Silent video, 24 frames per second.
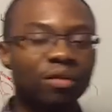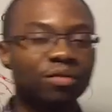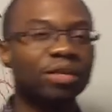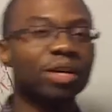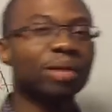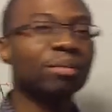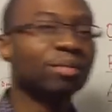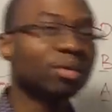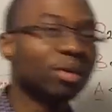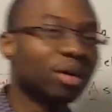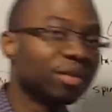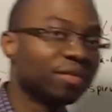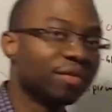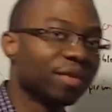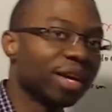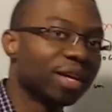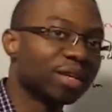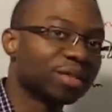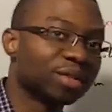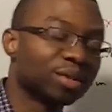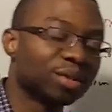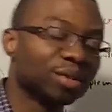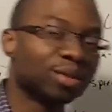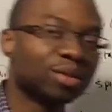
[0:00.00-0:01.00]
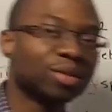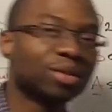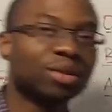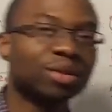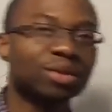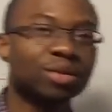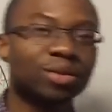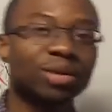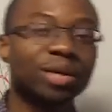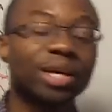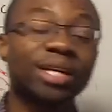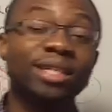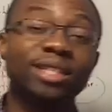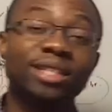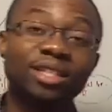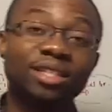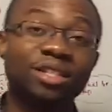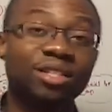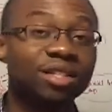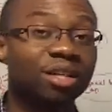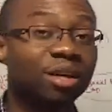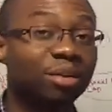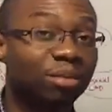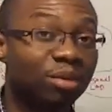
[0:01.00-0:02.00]
of their blood vessels, so it can
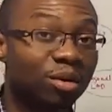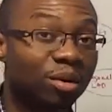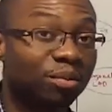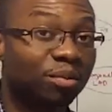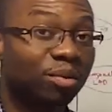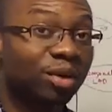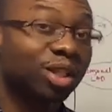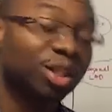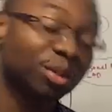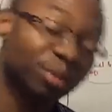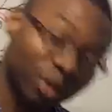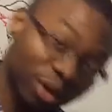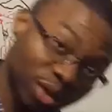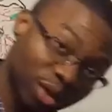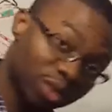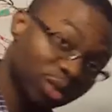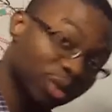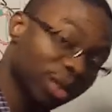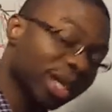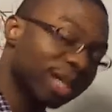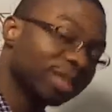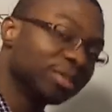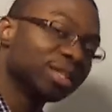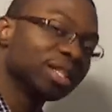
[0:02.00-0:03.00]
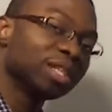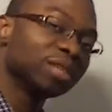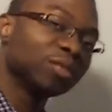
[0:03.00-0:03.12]
decrease their blood pressure, but also can